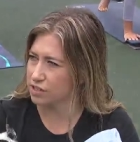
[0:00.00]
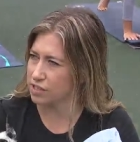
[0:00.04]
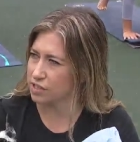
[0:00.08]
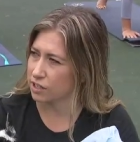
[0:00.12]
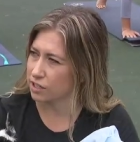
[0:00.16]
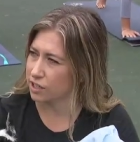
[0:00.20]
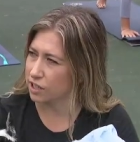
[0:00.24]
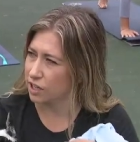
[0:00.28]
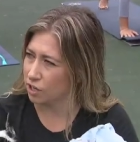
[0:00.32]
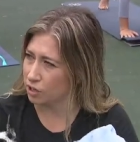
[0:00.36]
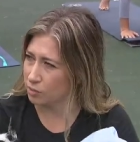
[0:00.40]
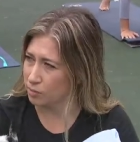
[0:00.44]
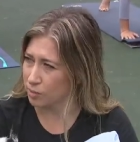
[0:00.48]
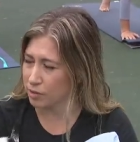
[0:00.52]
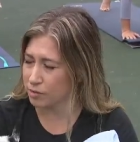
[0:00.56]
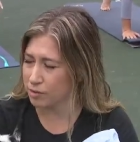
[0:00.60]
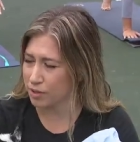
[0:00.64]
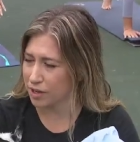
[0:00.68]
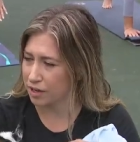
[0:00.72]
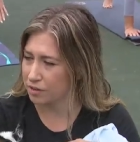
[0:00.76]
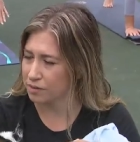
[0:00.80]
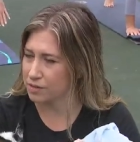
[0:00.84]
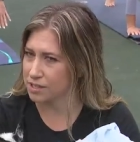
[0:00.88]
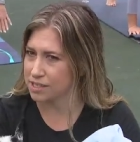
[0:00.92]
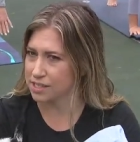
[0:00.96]
sarcoma
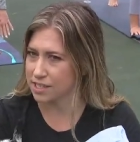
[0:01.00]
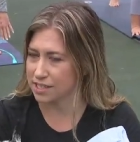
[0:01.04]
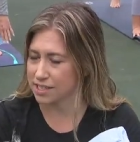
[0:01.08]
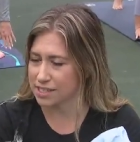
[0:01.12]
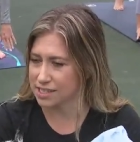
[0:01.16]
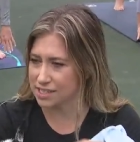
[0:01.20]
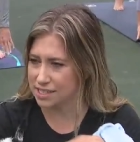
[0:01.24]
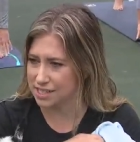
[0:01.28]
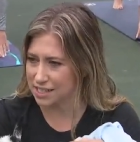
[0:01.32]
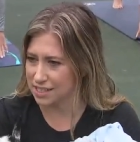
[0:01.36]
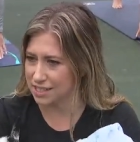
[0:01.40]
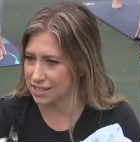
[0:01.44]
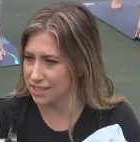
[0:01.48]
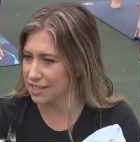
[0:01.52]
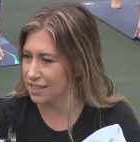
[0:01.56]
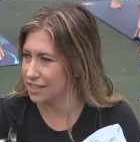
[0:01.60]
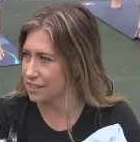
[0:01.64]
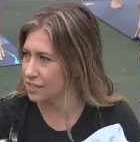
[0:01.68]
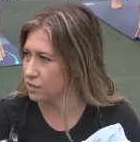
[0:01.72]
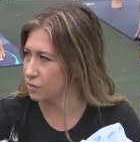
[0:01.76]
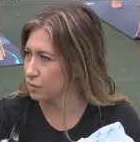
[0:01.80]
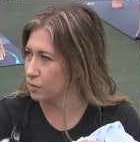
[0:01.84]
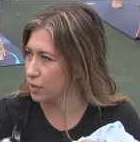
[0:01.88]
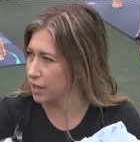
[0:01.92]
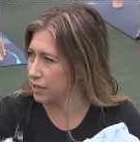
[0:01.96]
when I was 16.
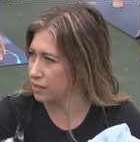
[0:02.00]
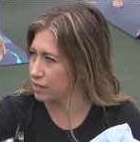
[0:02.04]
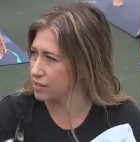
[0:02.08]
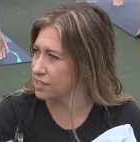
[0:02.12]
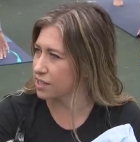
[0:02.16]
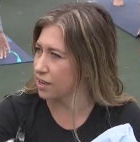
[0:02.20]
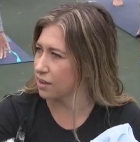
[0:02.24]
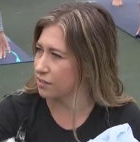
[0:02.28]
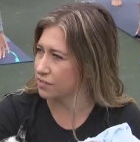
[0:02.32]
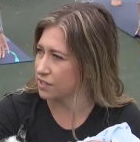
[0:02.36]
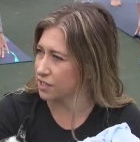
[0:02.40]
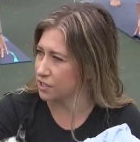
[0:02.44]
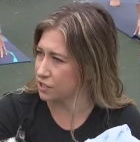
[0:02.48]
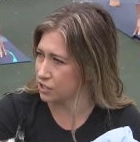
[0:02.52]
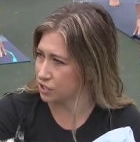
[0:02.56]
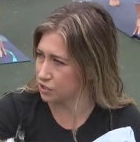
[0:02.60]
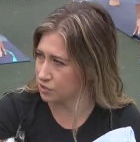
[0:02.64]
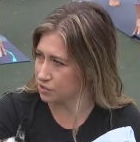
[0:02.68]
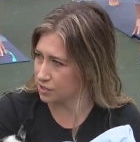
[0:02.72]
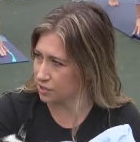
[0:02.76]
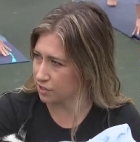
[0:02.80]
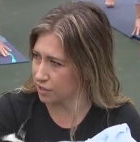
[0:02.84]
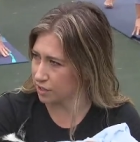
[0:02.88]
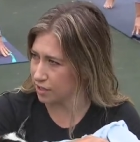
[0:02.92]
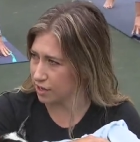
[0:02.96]
It's a rare soft
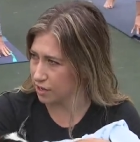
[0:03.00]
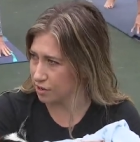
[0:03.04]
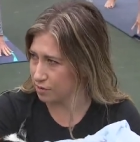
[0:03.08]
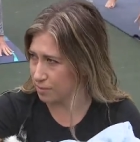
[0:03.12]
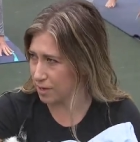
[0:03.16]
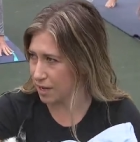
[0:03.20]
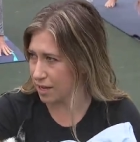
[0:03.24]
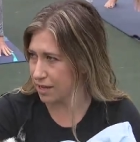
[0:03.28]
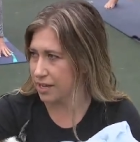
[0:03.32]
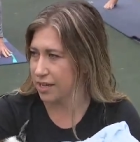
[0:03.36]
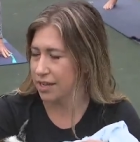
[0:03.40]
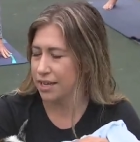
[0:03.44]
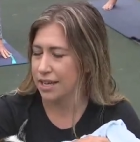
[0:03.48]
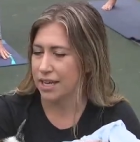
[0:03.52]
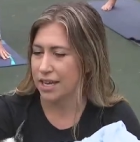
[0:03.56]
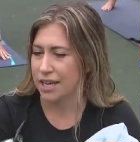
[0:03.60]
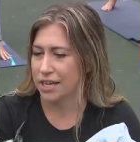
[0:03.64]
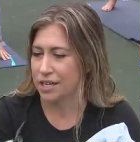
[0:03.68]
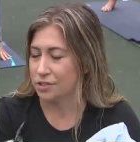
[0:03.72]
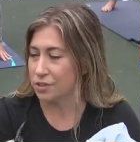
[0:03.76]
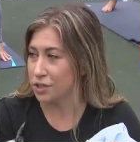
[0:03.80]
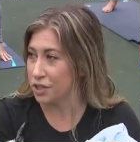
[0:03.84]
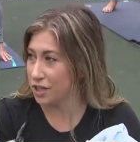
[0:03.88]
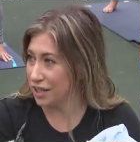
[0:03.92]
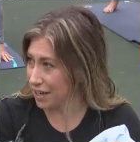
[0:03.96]
tissue sarcoma.
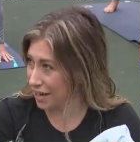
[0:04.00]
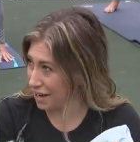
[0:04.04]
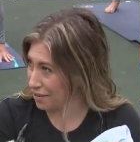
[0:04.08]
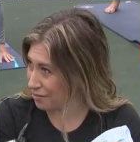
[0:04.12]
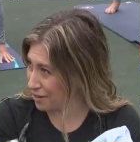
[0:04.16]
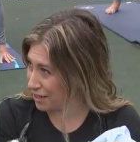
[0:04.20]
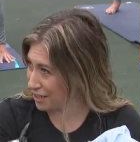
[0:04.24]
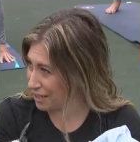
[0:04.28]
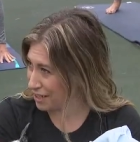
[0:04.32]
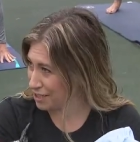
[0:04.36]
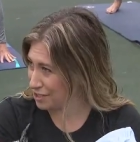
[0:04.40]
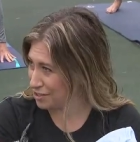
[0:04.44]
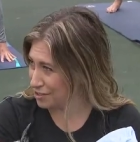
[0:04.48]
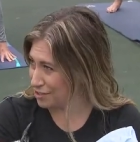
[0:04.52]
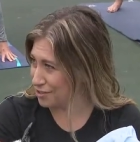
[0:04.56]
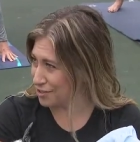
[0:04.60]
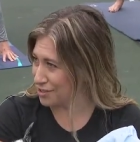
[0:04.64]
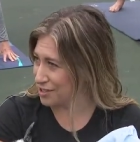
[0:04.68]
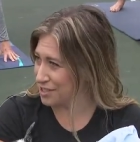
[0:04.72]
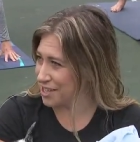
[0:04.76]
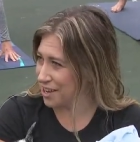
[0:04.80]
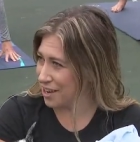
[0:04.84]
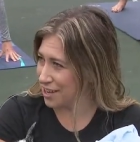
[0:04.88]
Treated at Rady Children's